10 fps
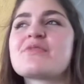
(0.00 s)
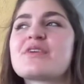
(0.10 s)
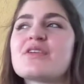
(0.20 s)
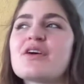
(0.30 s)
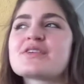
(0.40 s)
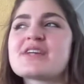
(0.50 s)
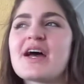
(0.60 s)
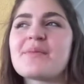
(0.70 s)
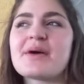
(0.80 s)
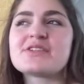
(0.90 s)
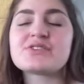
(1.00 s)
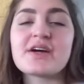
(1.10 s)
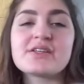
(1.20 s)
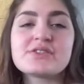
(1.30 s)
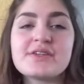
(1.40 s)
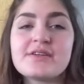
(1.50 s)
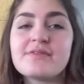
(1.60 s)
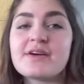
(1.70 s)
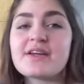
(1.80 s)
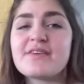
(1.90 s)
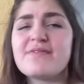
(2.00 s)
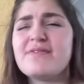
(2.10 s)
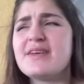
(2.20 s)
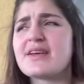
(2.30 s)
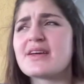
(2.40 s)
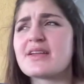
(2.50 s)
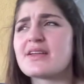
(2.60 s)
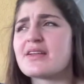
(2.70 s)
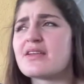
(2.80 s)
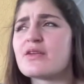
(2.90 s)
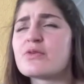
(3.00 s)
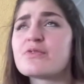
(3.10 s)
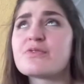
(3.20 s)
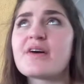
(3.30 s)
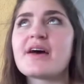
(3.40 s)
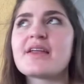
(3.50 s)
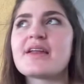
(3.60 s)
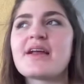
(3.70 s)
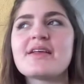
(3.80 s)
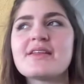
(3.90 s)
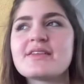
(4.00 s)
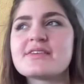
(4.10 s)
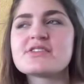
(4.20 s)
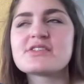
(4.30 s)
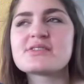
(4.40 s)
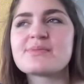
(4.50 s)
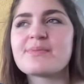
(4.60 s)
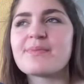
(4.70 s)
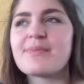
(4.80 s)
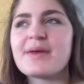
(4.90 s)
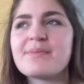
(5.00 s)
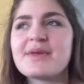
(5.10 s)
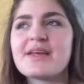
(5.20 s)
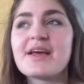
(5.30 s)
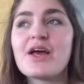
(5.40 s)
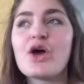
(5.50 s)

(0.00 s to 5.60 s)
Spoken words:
for a long time I tried to eat very vegan and low fat, and I think this just made me